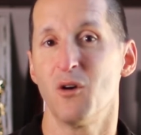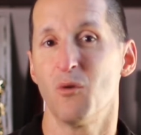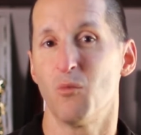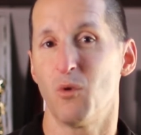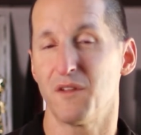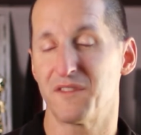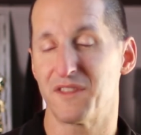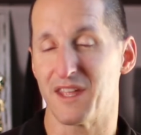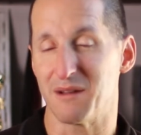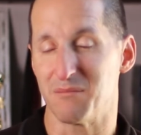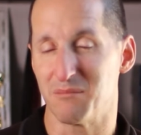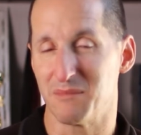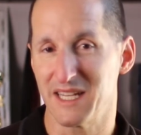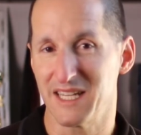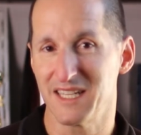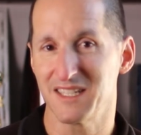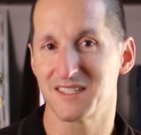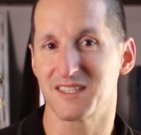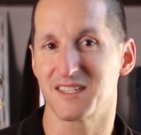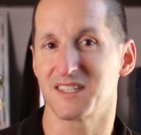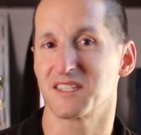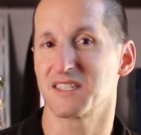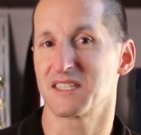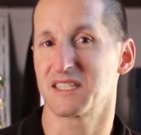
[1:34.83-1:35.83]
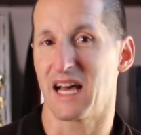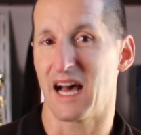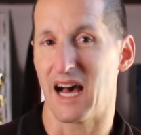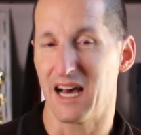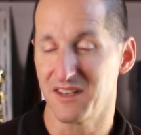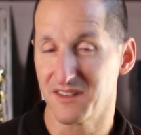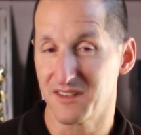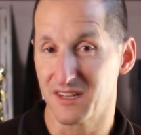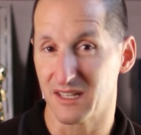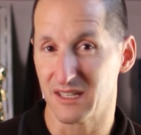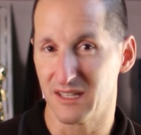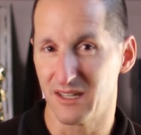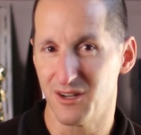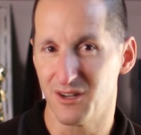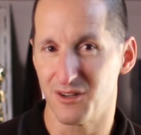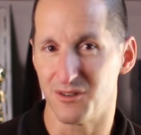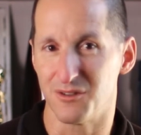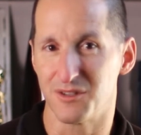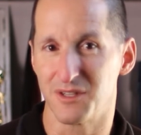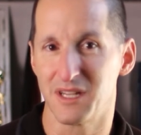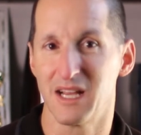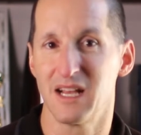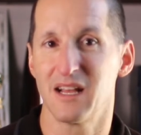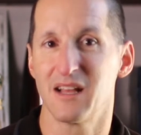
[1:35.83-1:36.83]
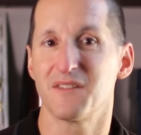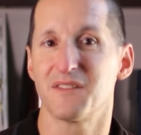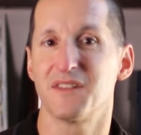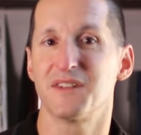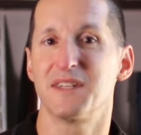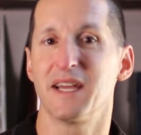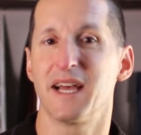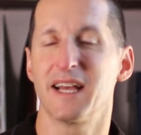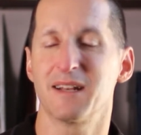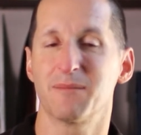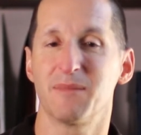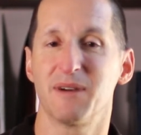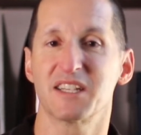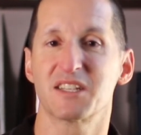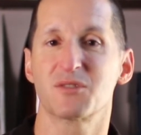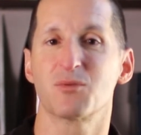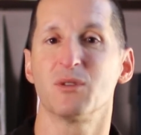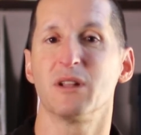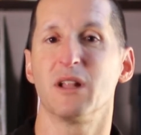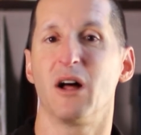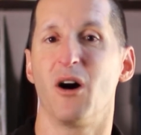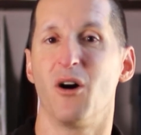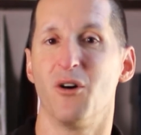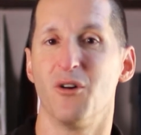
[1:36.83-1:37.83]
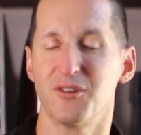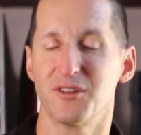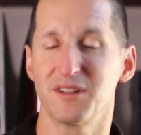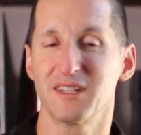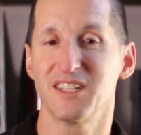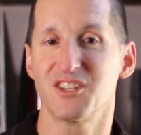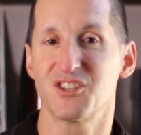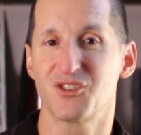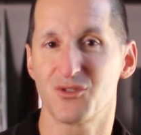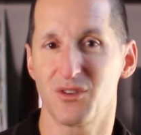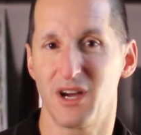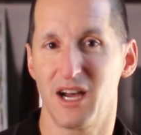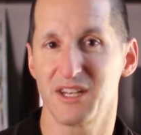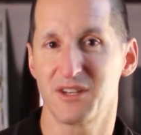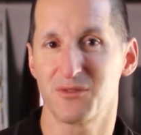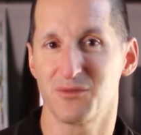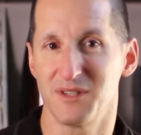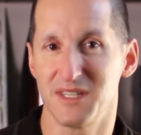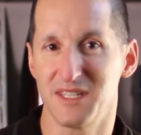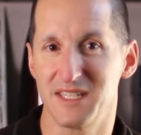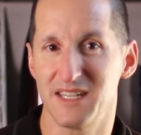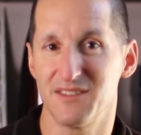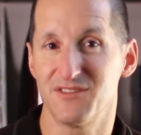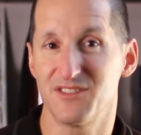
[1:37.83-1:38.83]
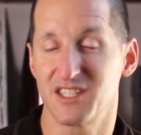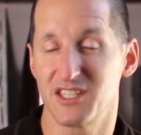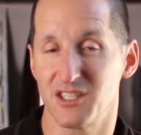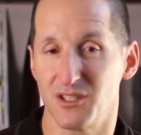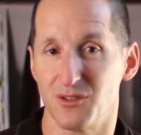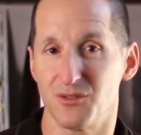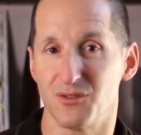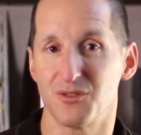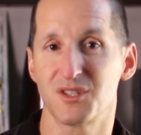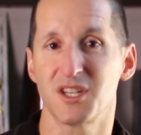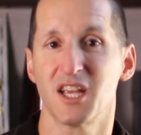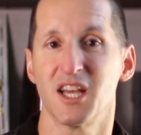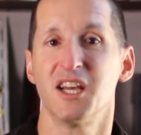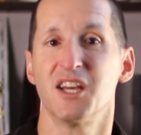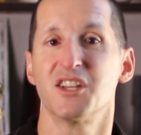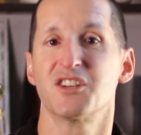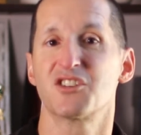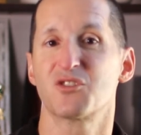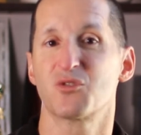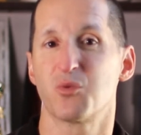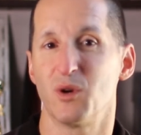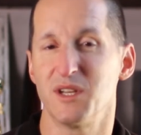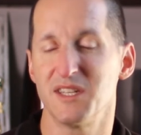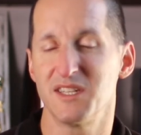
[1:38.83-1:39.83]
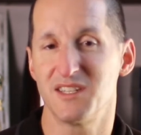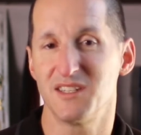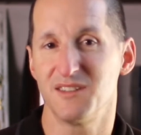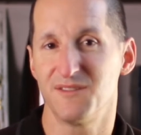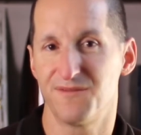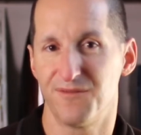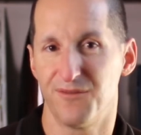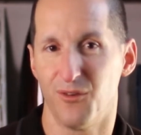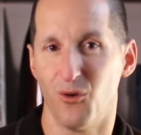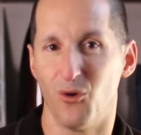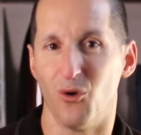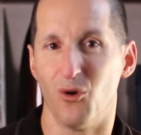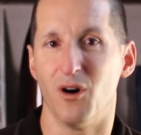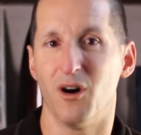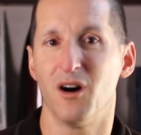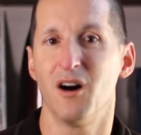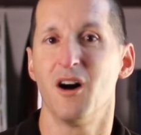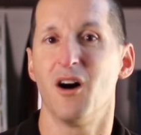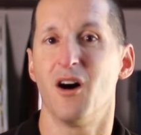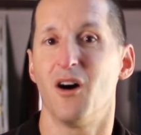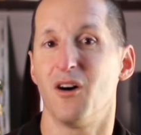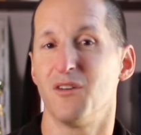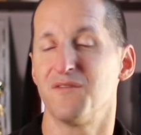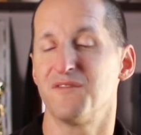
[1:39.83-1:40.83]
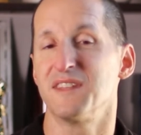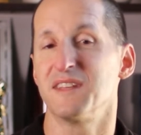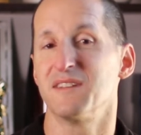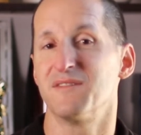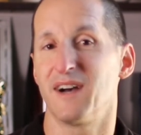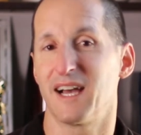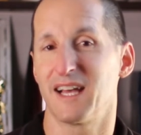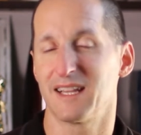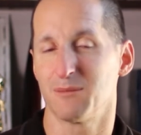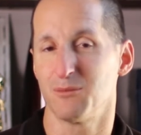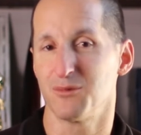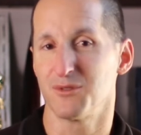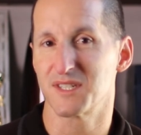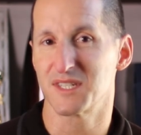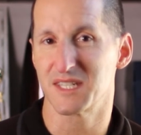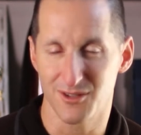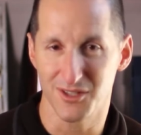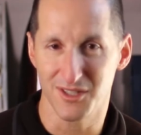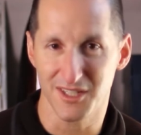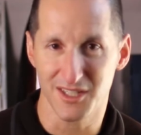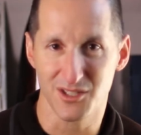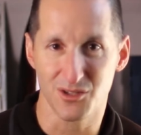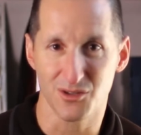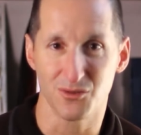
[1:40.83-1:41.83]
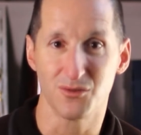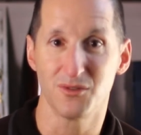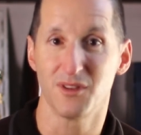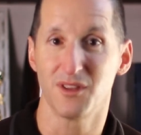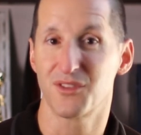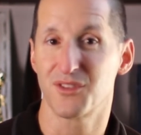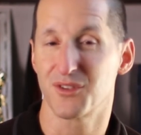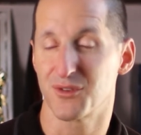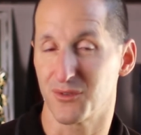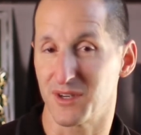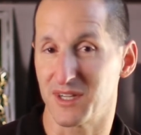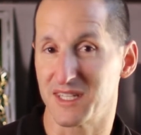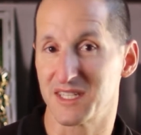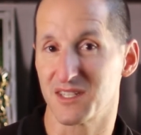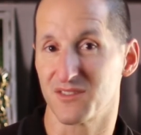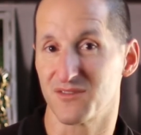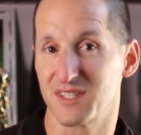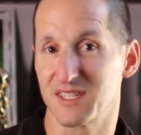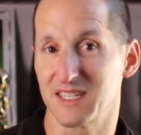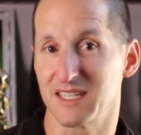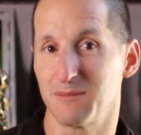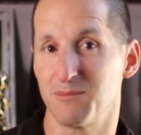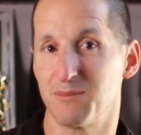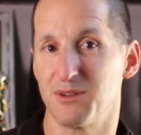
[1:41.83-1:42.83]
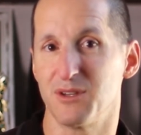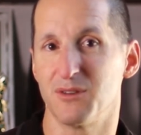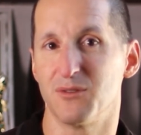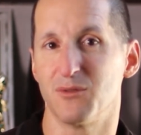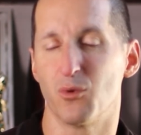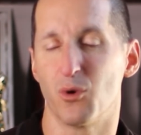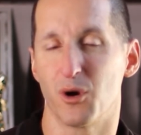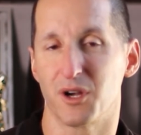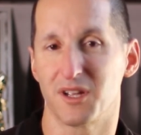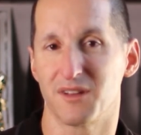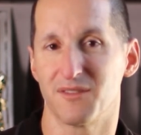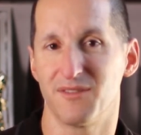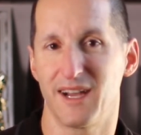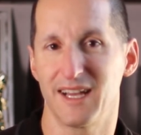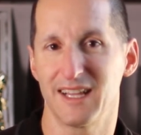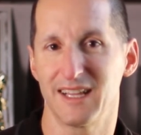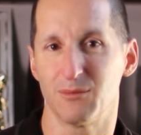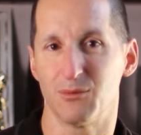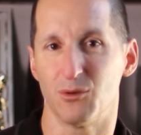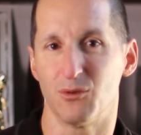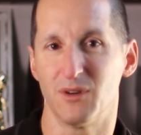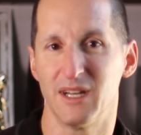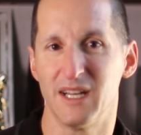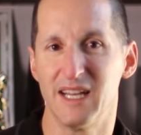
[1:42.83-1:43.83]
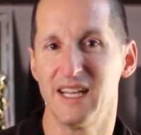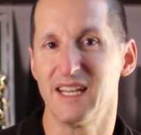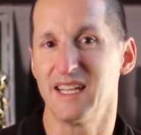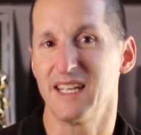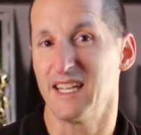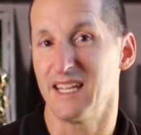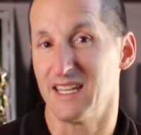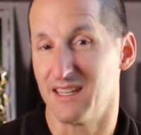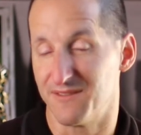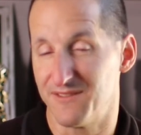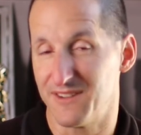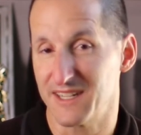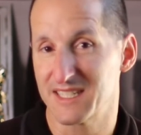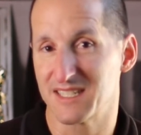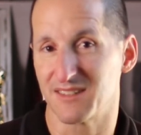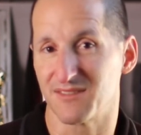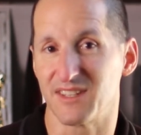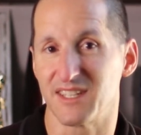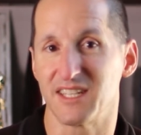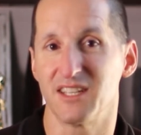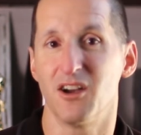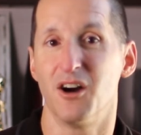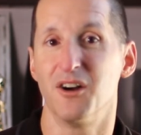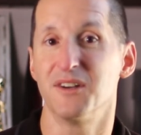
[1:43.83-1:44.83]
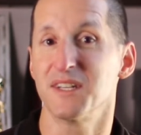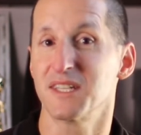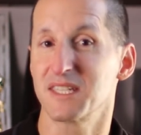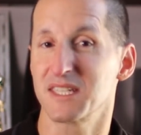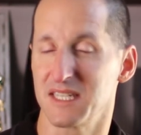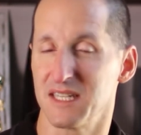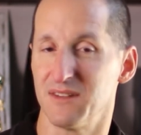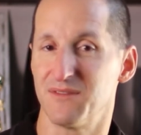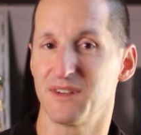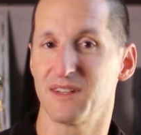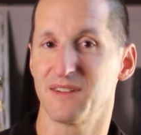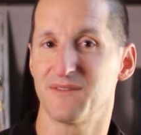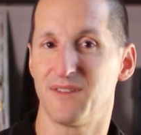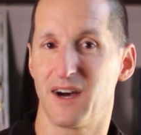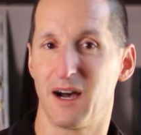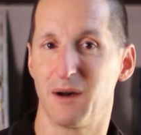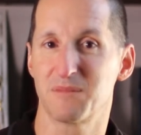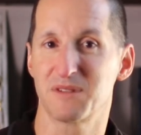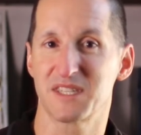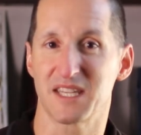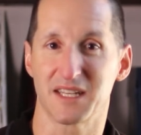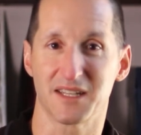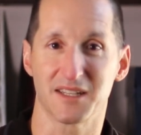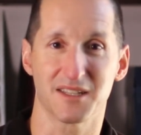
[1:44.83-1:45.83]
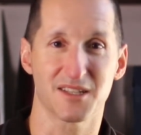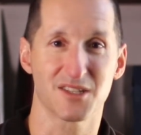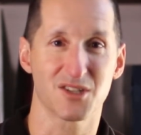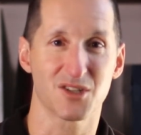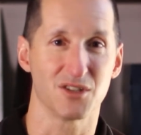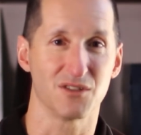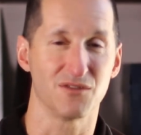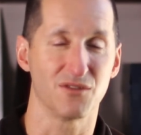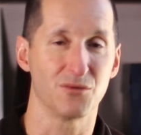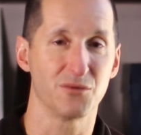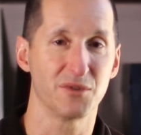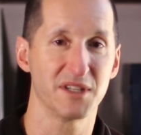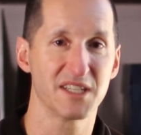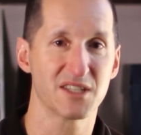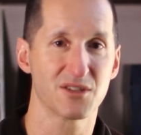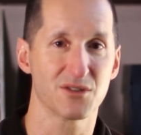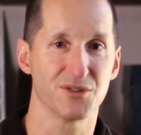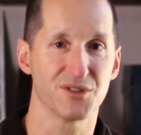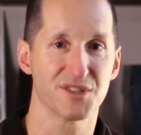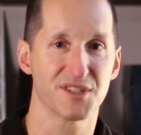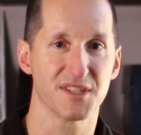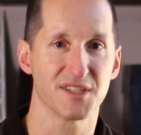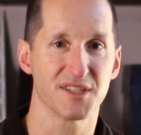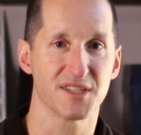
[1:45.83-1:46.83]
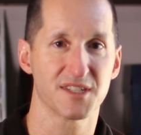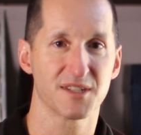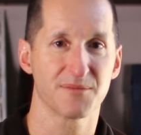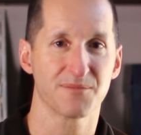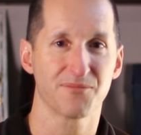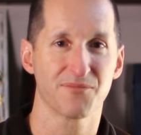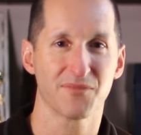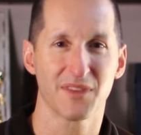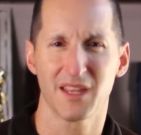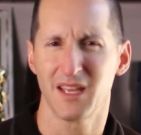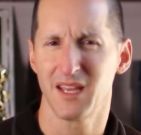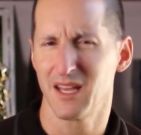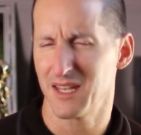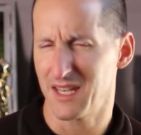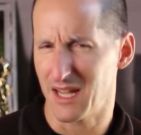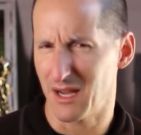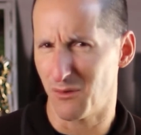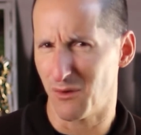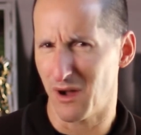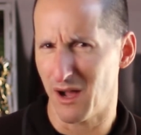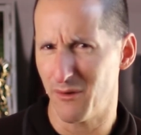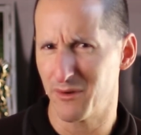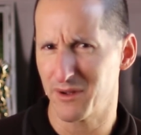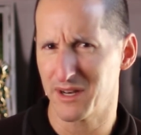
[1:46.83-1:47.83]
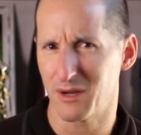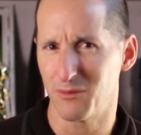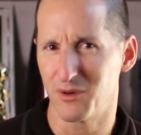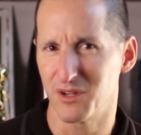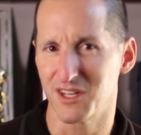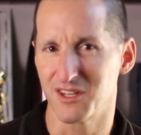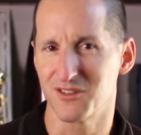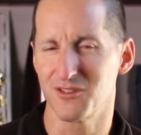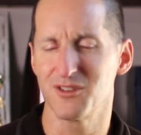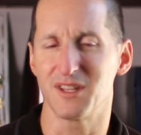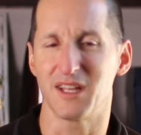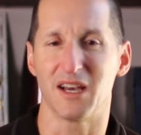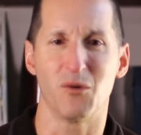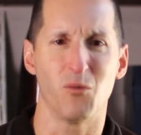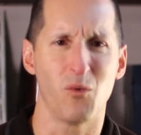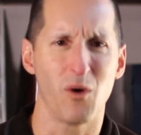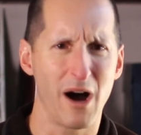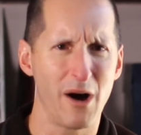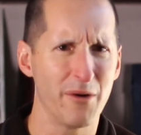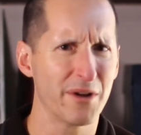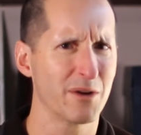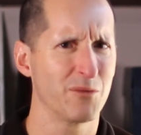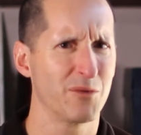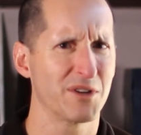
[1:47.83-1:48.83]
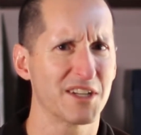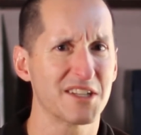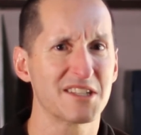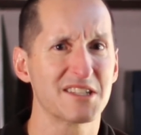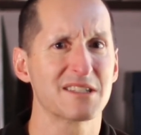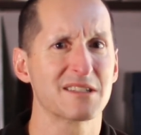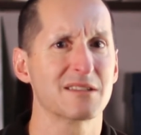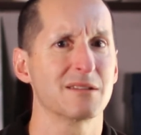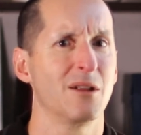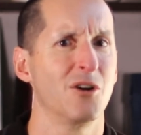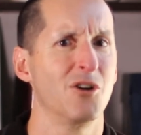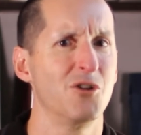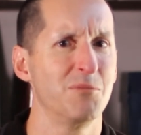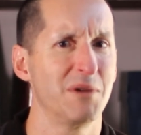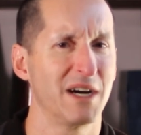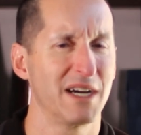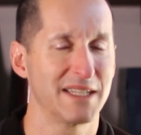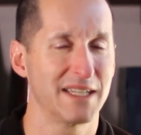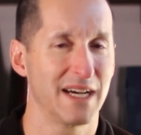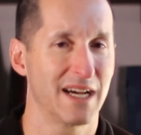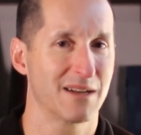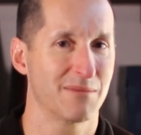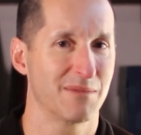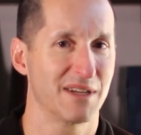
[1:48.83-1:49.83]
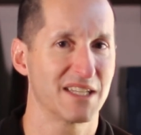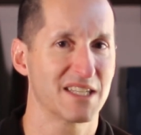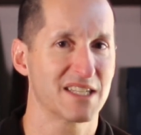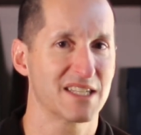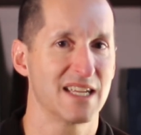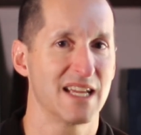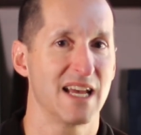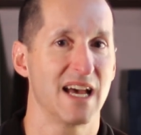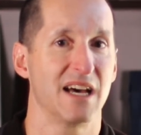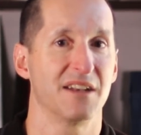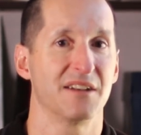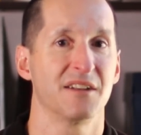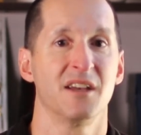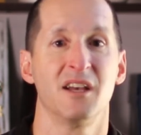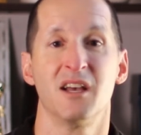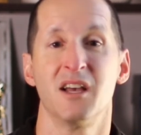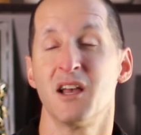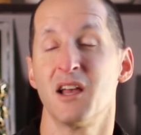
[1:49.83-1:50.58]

what that means is that under load, the database will only try to endeavor to use 24 of the available 32 threads of CPU work available, in effectively only 75% of the server resources. Now, why would I want to do that? Why would I want to slow my database down?